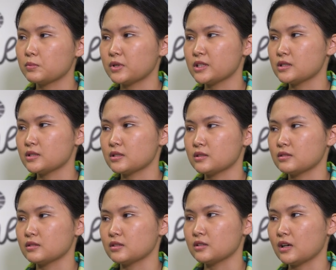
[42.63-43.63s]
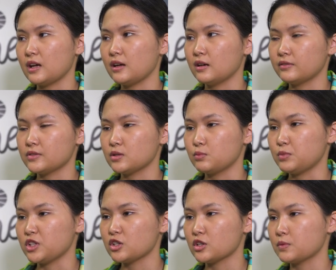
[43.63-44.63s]
but I have two
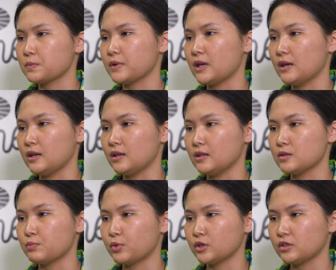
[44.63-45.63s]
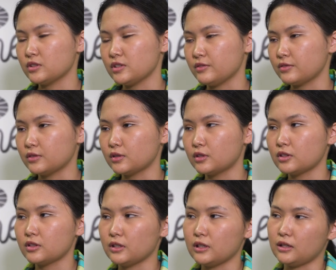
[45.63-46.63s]
bishop and pawn on
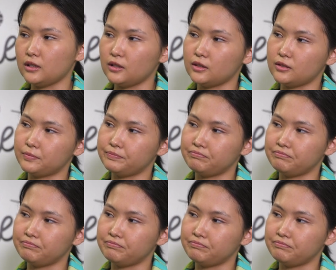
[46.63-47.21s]
d4.